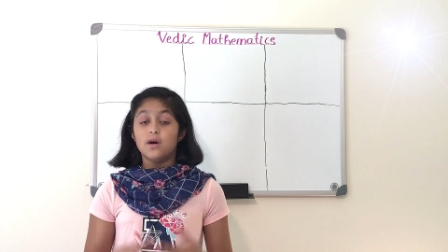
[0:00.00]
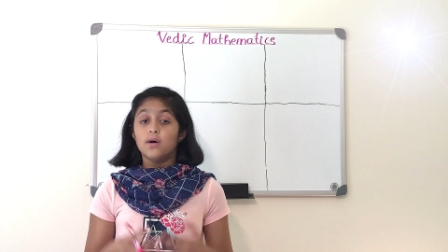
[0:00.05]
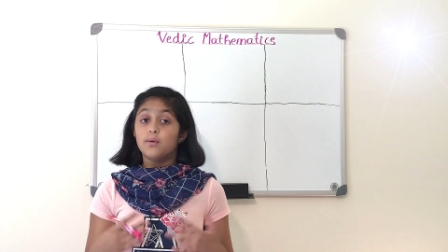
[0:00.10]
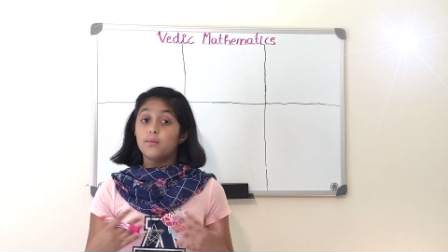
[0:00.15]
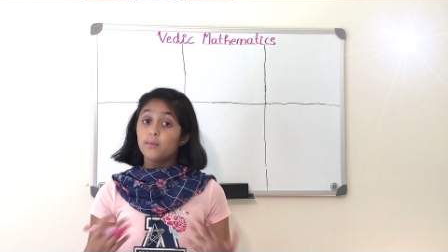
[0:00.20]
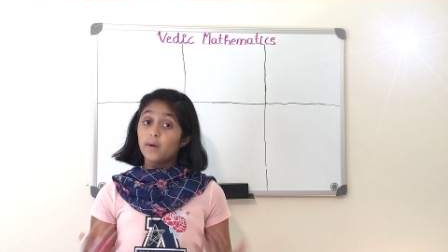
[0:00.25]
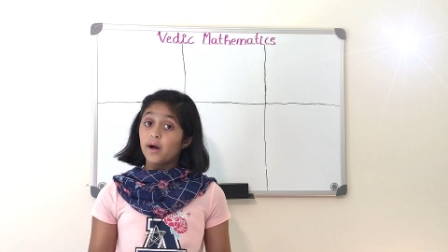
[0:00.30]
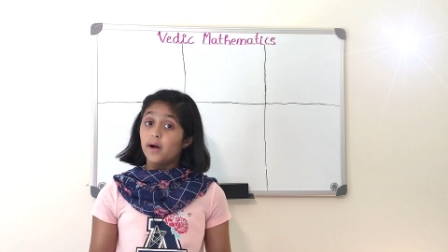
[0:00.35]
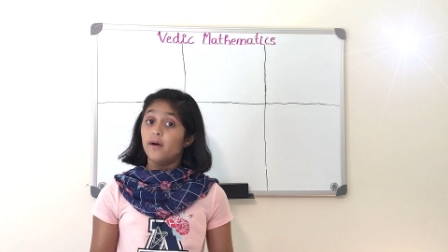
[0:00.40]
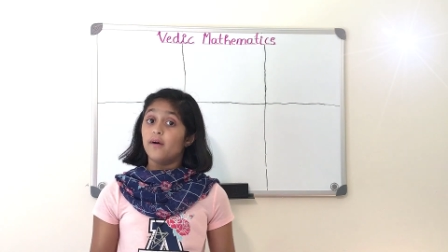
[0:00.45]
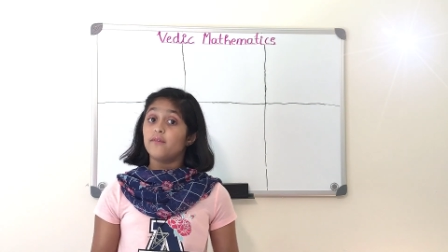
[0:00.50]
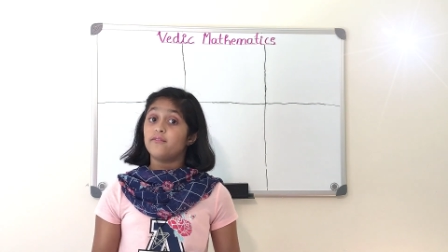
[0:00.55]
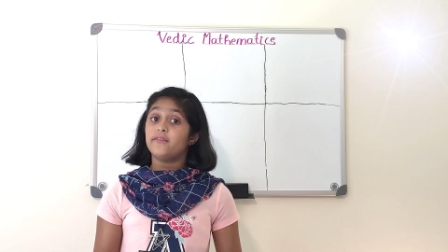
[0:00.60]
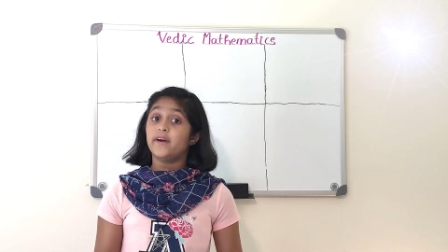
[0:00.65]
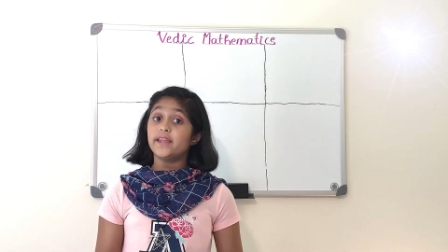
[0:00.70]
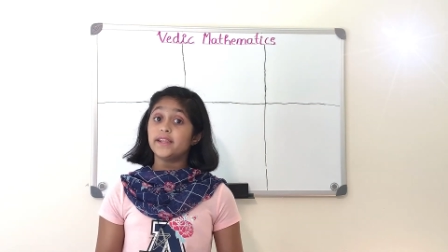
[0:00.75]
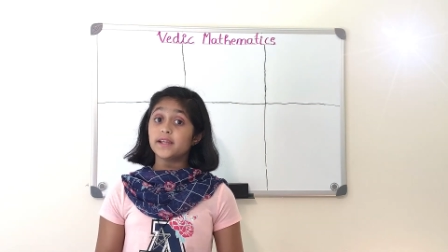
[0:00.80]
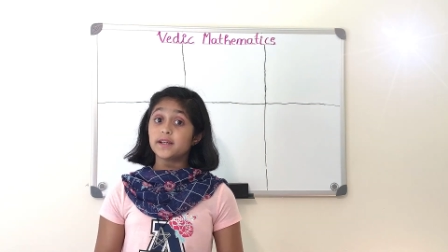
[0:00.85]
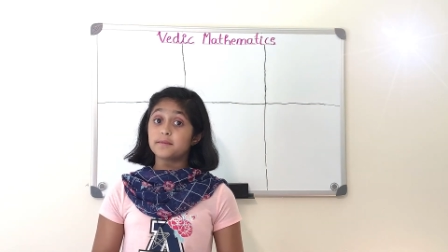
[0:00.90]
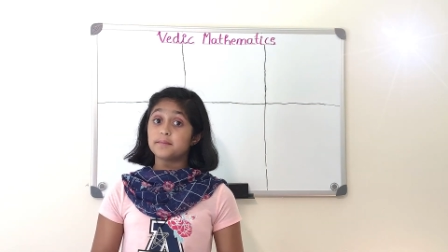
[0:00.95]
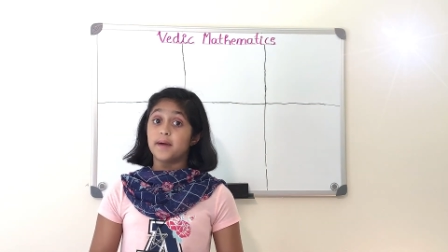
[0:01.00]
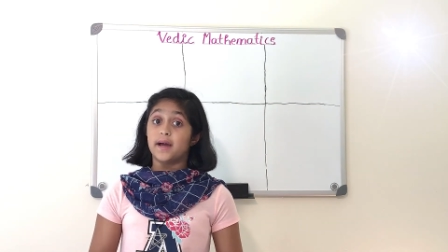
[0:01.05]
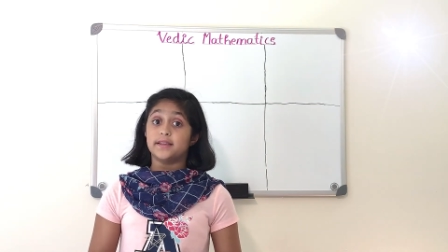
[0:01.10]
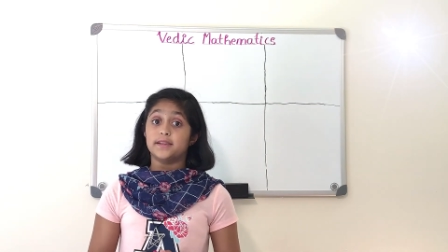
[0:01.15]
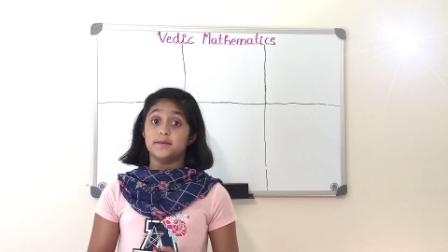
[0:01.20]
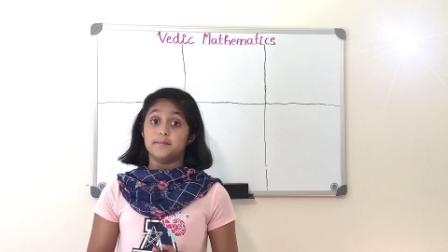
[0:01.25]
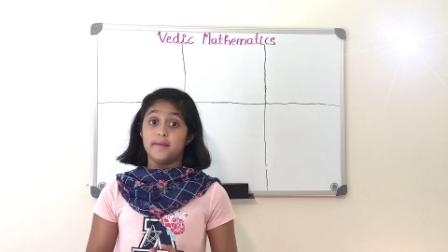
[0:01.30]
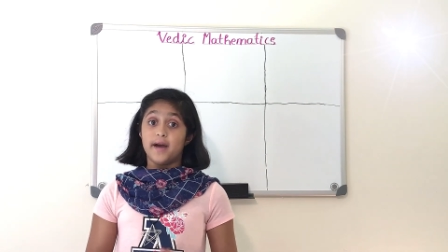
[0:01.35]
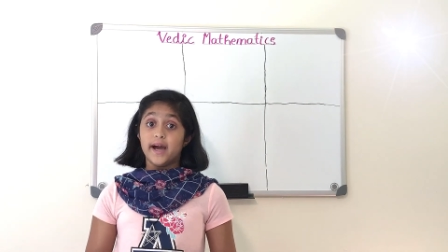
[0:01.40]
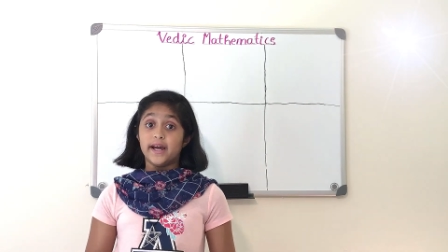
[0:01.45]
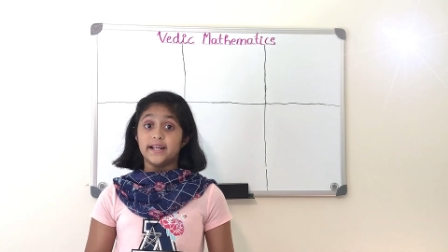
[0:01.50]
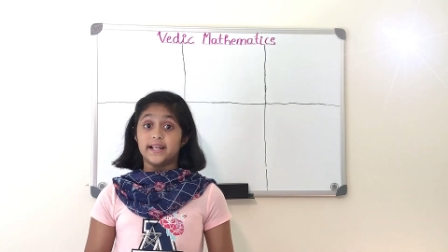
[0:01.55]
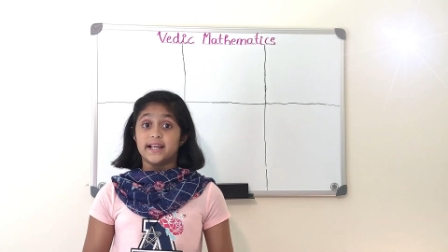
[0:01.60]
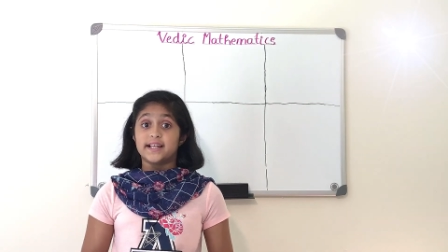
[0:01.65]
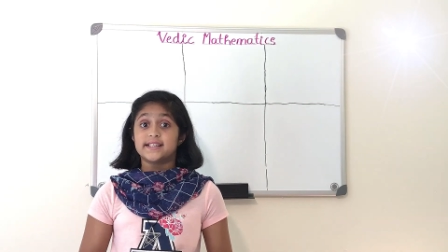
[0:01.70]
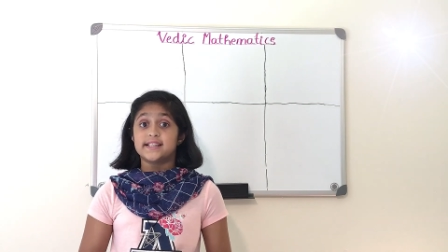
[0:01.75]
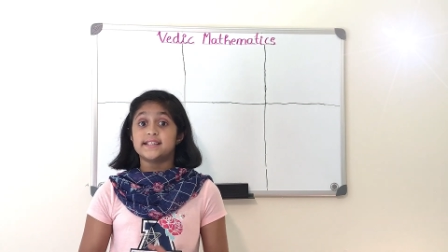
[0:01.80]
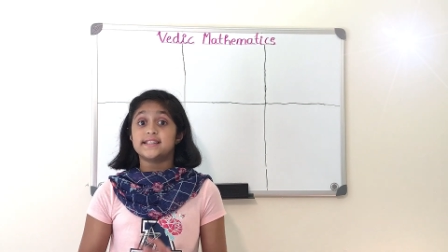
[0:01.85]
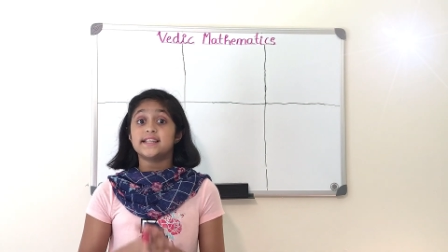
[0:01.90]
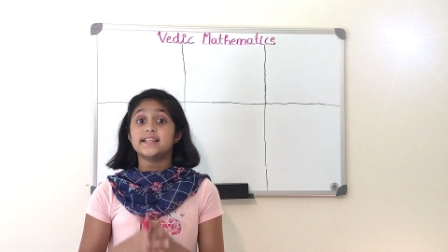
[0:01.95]
Well, Vedic
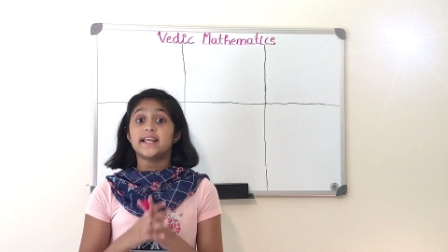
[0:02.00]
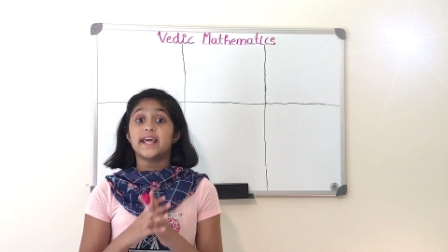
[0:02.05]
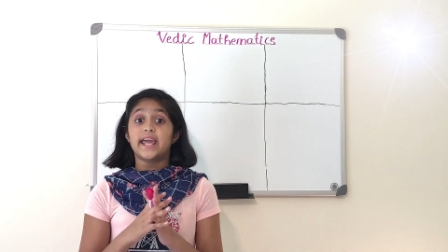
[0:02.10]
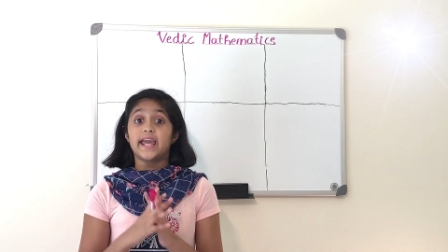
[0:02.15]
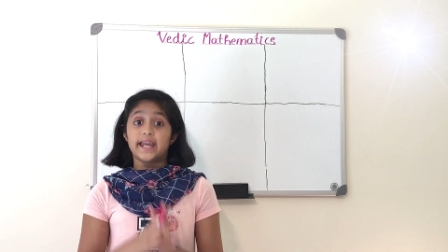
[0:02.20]
mathematics is an